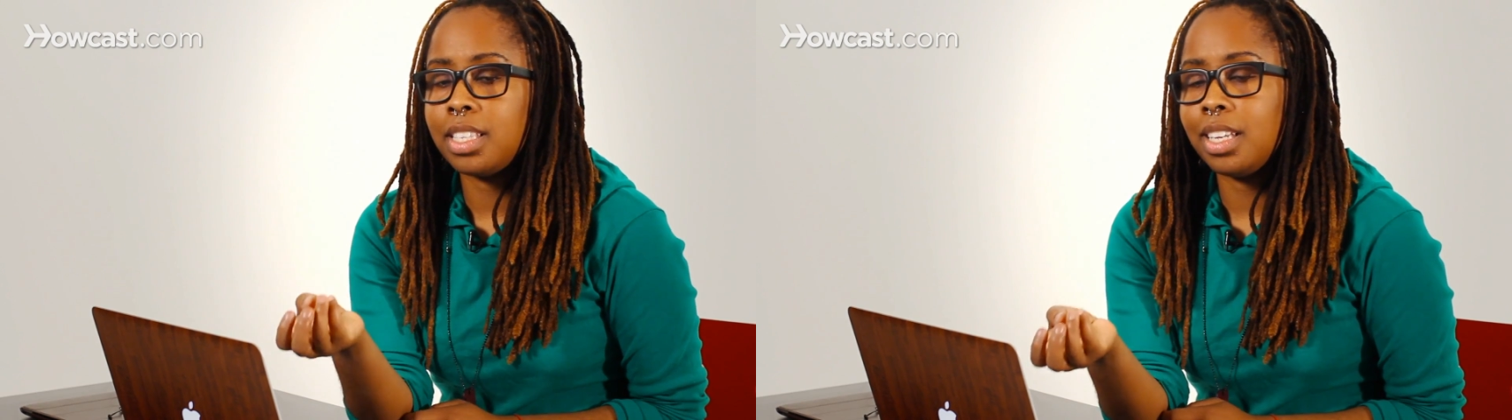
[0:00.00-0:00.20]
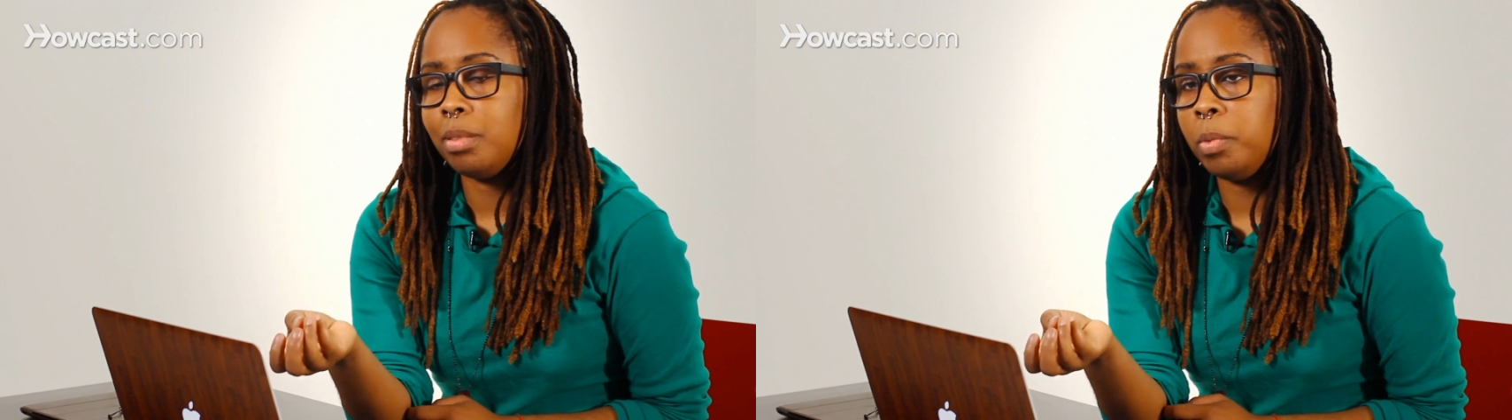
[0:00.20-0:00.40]

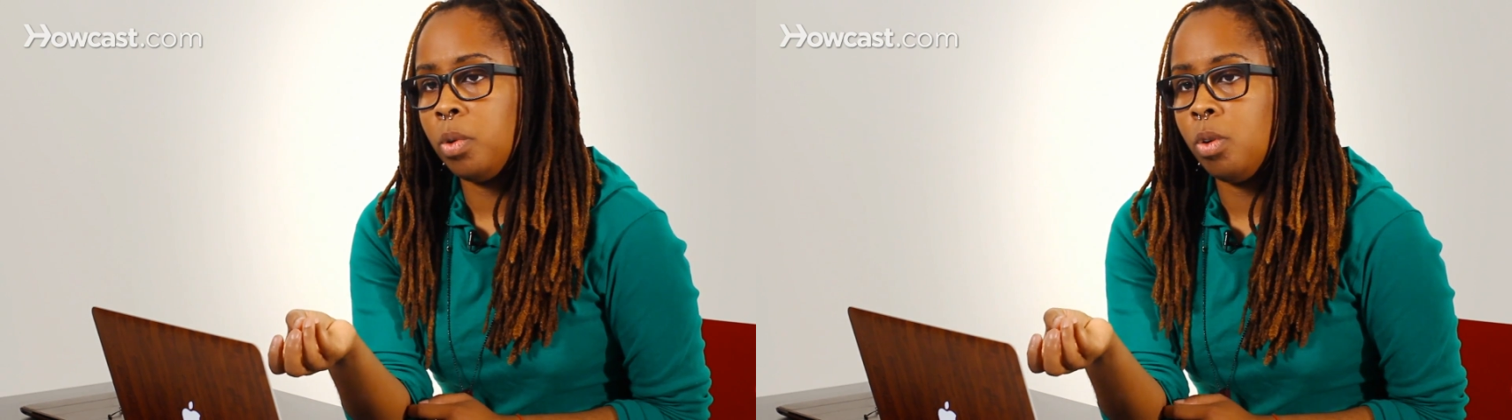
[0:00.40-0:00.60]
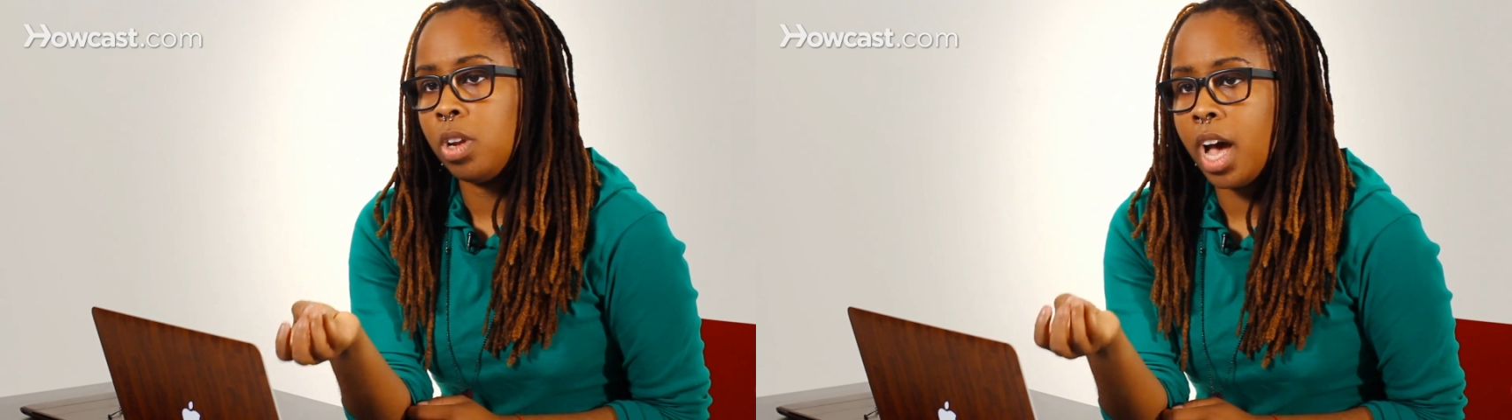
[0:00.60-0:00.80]

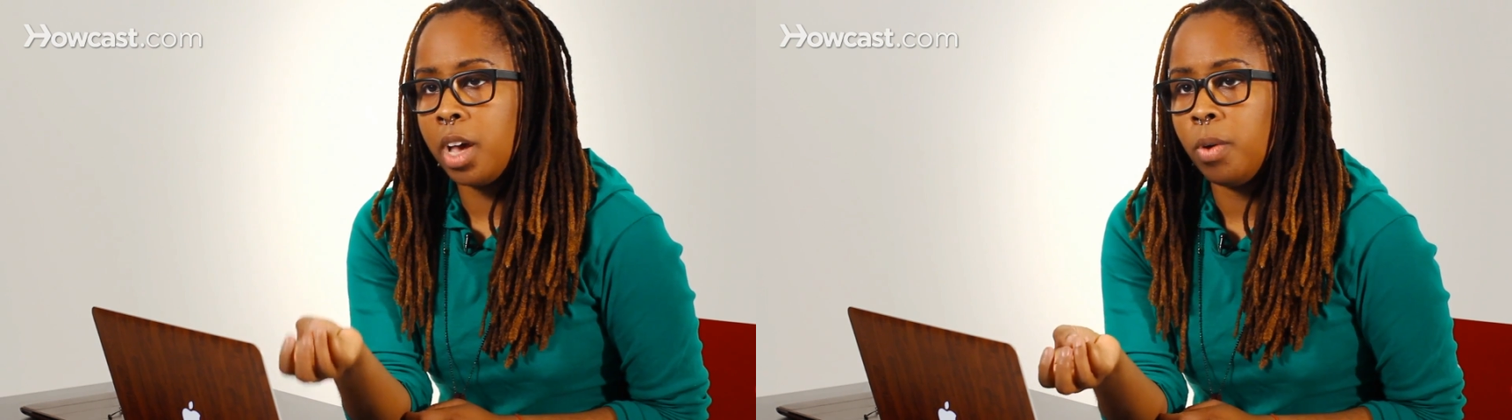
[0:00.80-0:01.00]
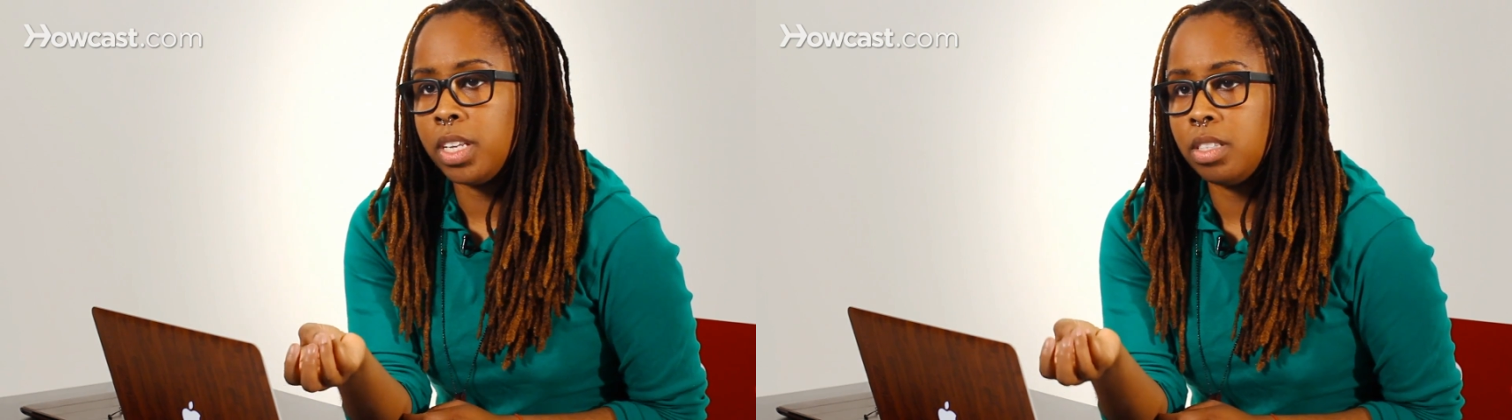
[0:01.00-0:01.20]
accessible on
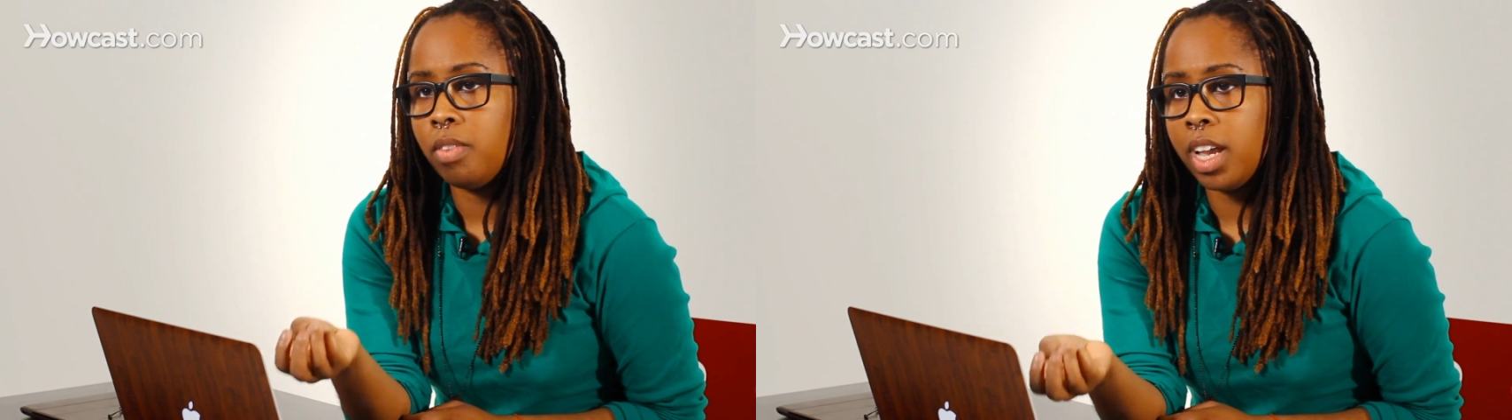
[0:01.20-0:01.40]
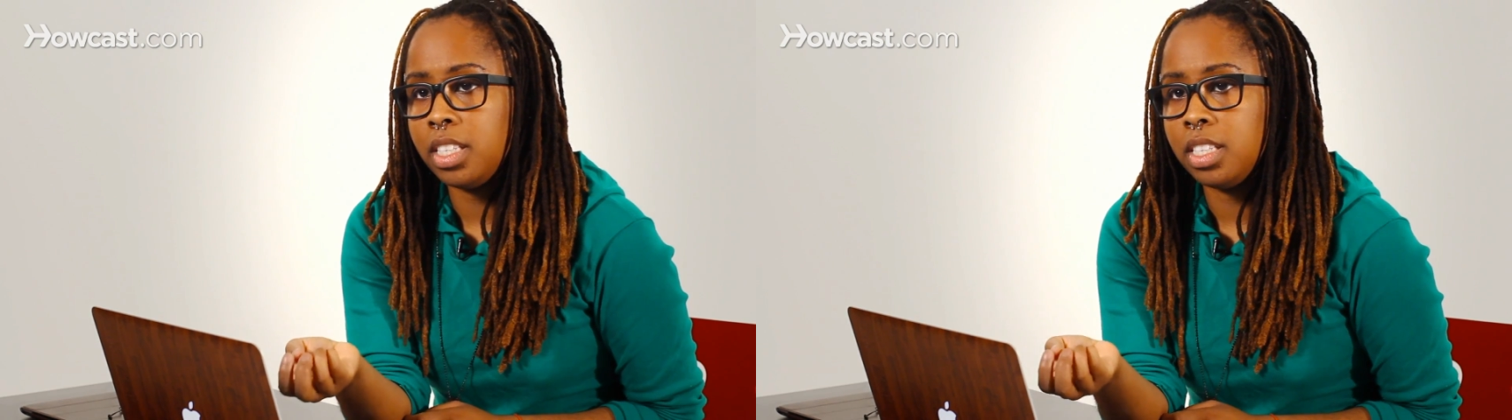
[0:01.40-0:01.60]
iOS
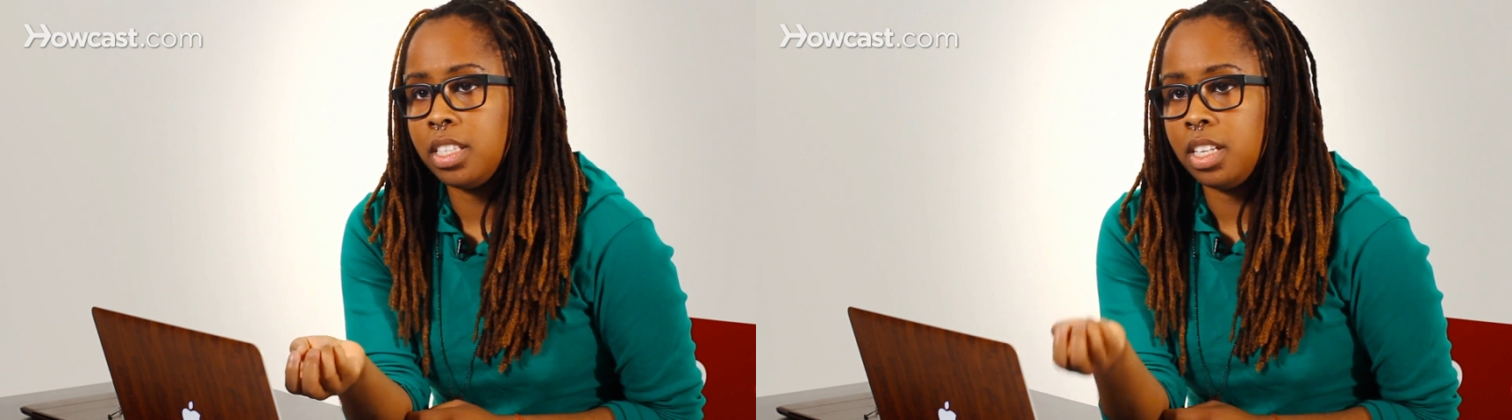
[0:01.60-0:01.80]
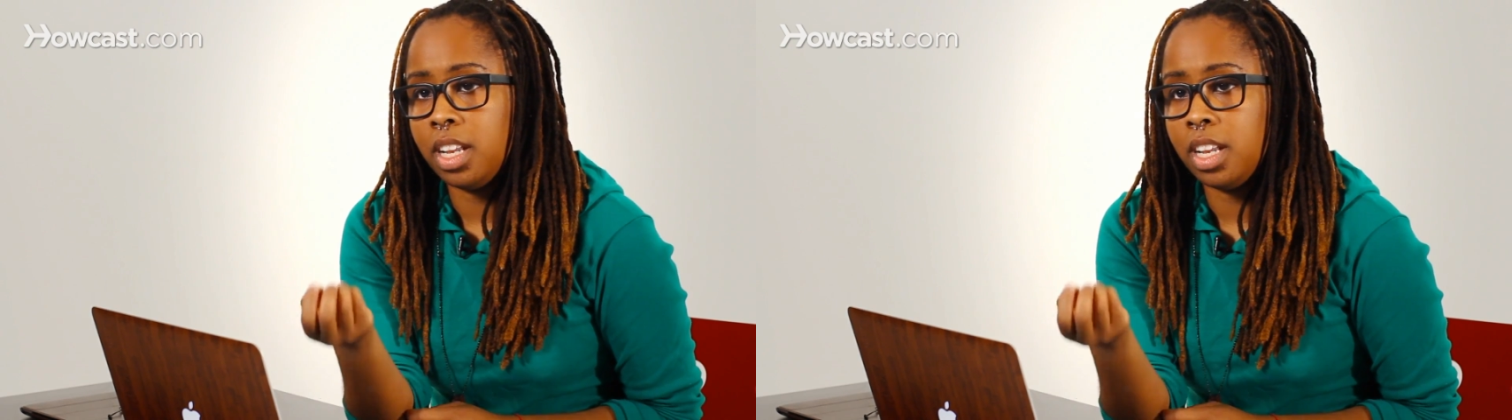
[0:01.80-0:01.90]
devices,